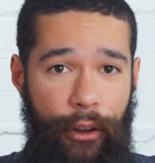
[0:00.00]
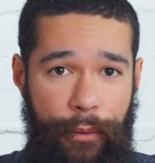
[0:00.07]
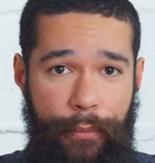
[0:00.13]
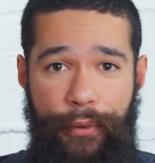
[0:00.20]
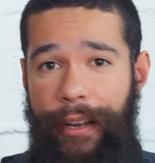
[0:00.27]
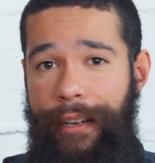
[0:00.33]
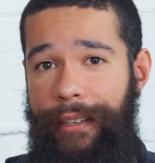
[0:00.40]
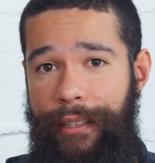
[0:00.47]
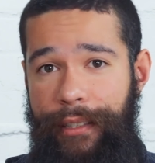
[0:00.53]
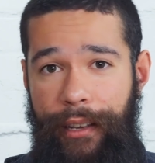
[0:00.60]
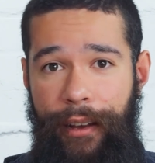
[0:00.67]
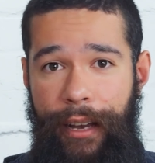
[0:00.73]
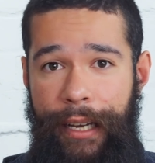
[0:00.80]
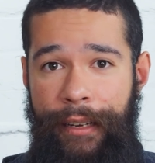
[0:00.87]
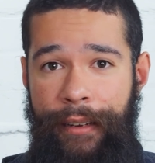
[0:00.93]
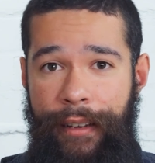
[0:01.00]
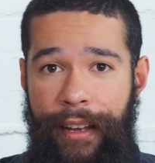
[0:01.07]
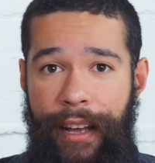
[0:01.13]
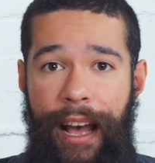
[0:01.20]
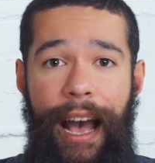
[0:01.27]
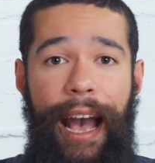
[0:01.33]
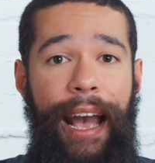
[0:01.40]
on-brand design,
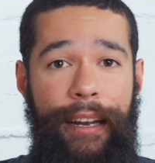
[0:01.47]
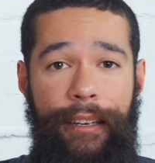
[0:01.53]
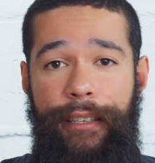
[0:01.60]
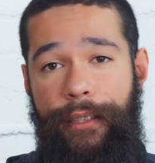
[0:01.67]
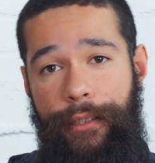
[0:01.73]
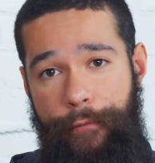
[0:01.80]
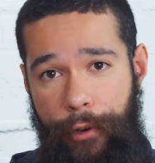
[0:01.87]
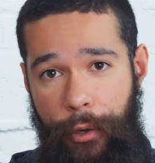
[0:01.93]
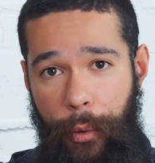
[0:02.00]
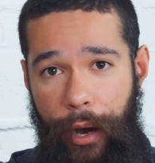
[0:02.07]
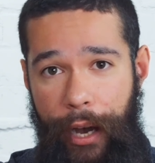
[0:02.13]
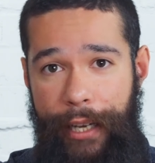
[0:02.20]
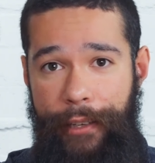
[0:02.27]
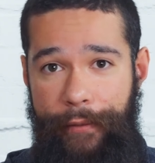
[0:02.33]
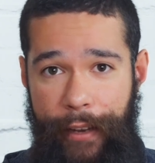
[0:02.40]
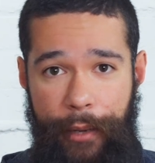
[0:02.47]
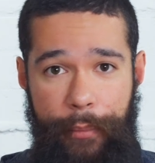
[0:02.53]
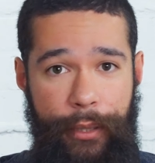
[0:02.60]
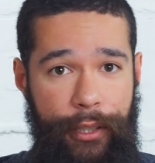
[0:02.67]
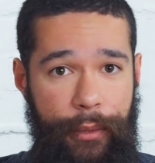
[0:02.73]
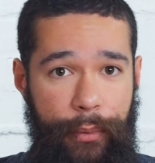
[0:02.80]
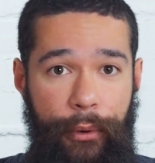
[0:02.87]
and doesn't require developer
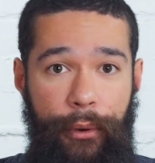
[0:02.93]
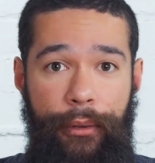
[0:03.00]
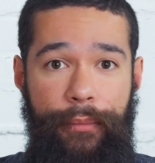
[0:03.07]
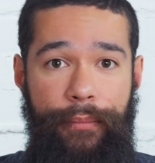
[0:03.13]
support.